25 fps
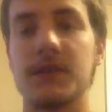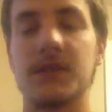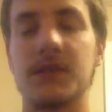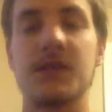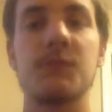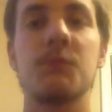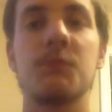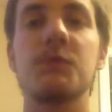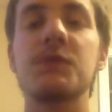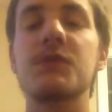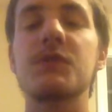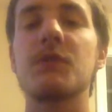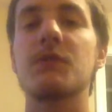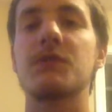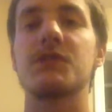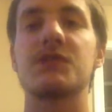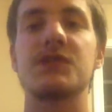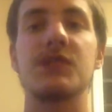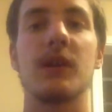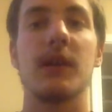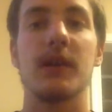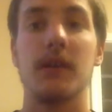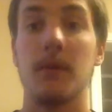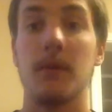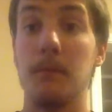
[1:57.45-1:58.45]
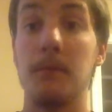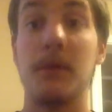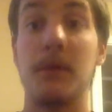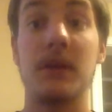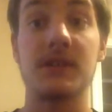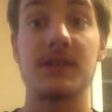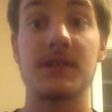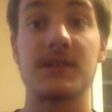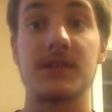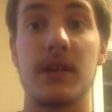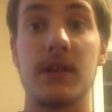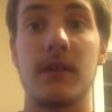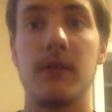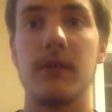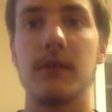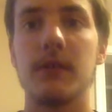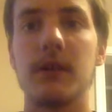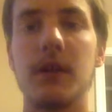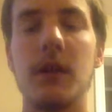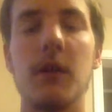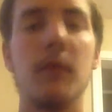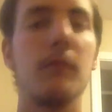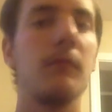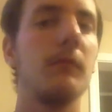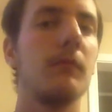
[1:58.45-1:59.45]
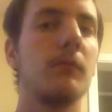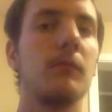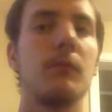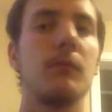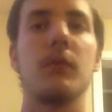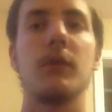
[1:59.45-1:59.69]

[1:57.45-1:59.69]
This was their second best selling album,